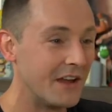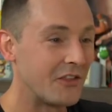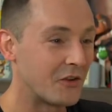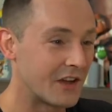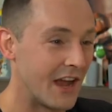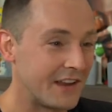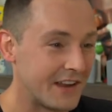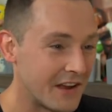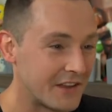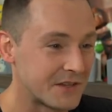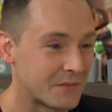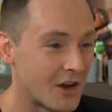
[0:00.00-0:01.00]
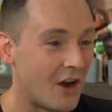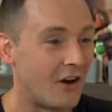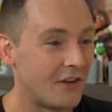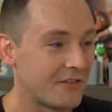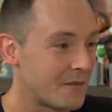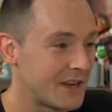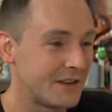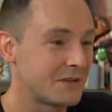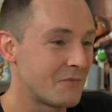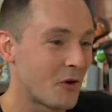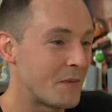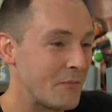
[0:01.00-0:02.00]
They're getting in on some golf. I mean, the
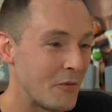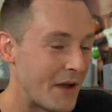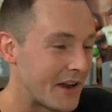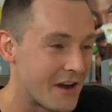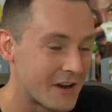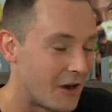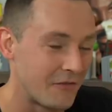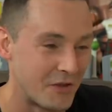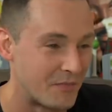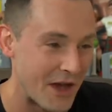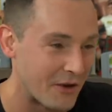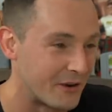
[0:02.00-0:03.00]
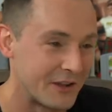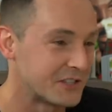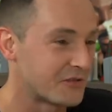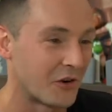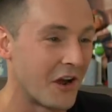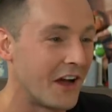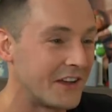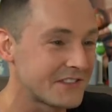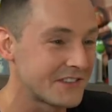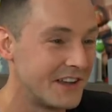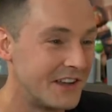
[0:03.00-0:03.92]
more people betting on golf, the better it is for us.